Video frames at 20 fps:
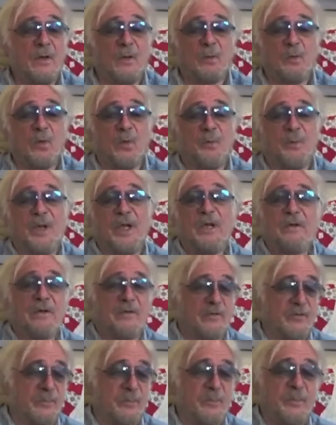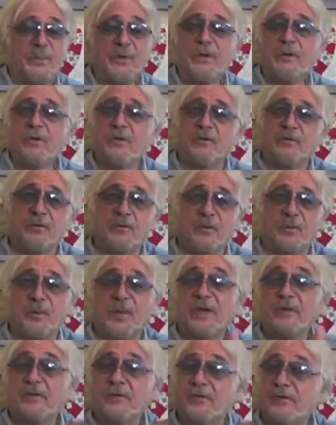will be this beautiful
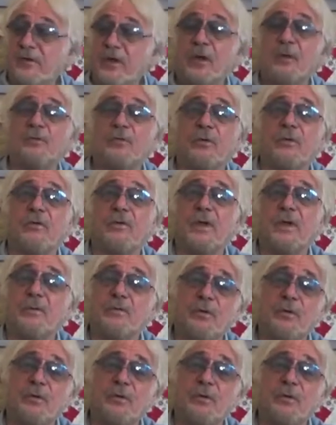piece of sculpture that